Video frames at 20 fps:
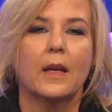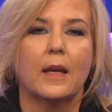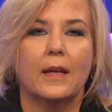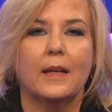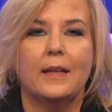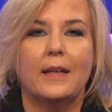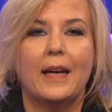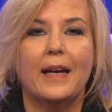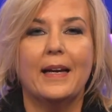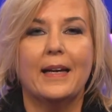
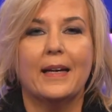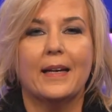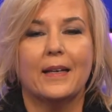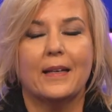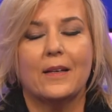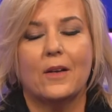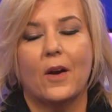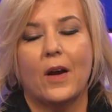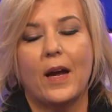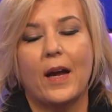Yeah,
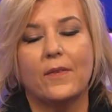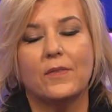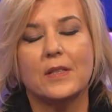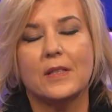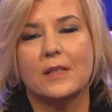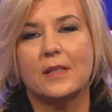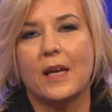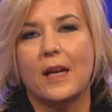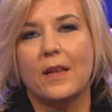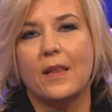I have to
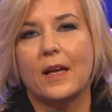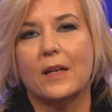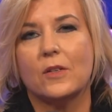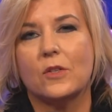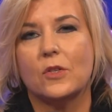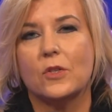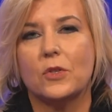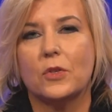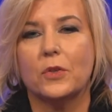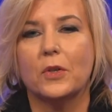say
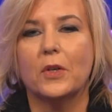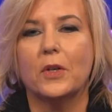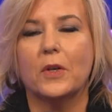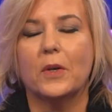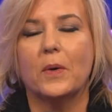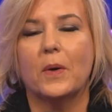that's true.